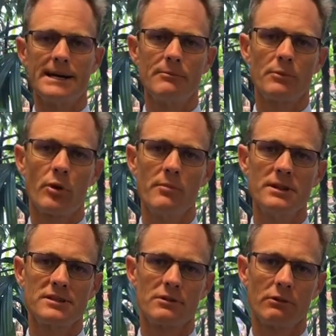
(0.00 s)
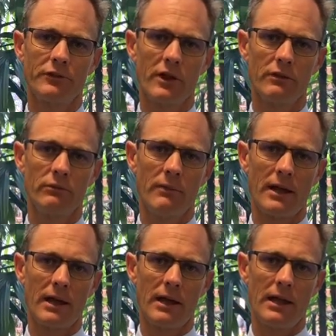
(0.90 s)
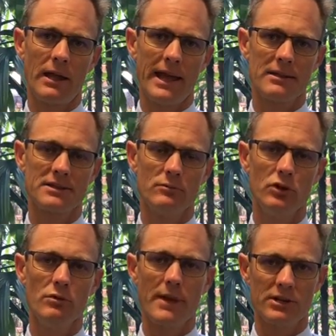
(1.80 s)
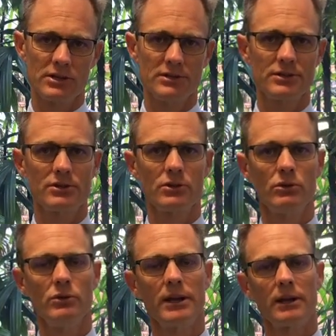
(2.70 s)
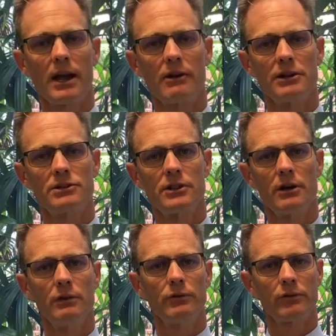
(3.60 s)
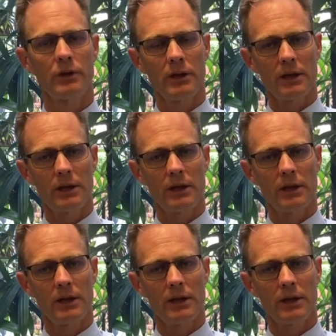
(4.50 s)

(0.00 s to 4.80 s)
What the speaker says: The Prime Minister also announced some new measures to encourage those